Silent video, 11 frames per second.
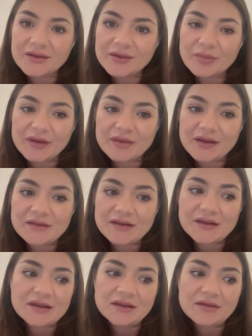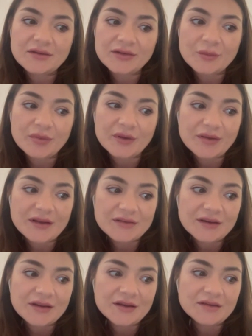something they
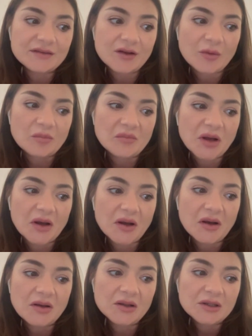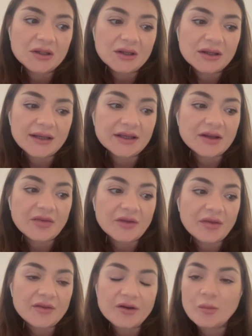did, some like
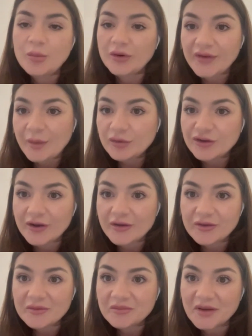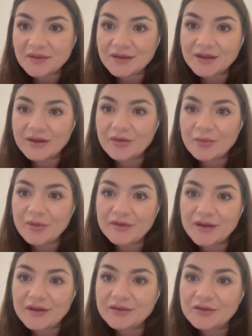another perception basically on the
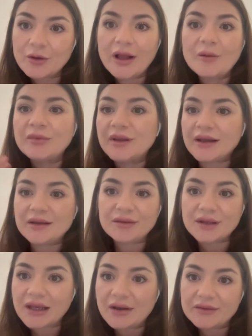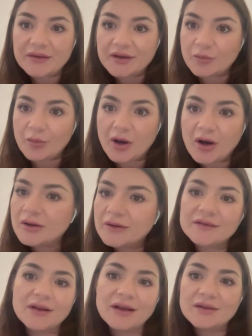business to help me like think outside the
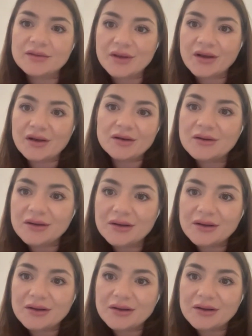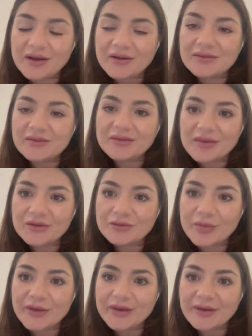box. And yeah, that
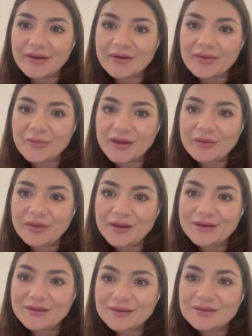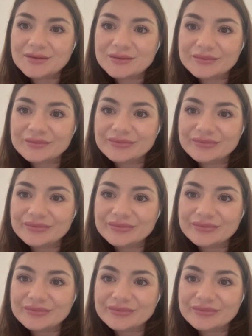would be the main things. Mm.